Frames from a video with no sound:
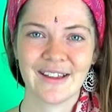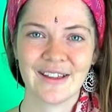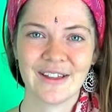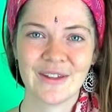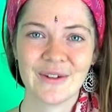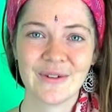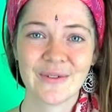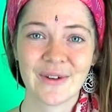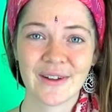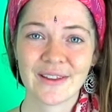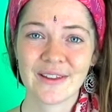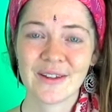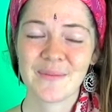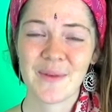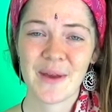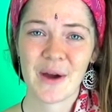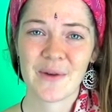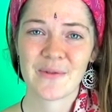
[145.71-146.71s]
You want to
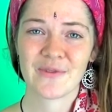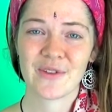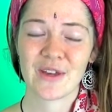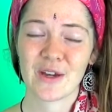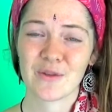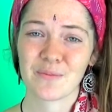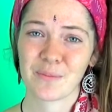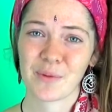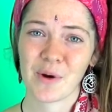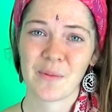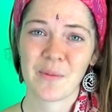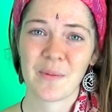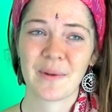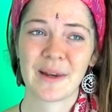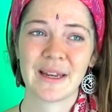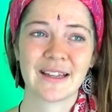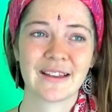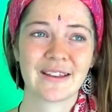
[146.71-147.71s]
become vegan
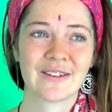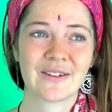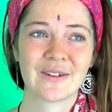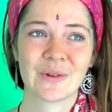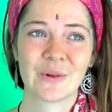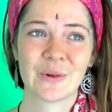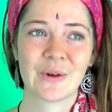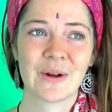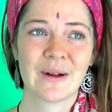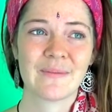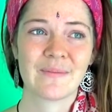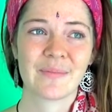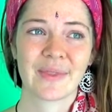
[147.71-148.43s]
probably to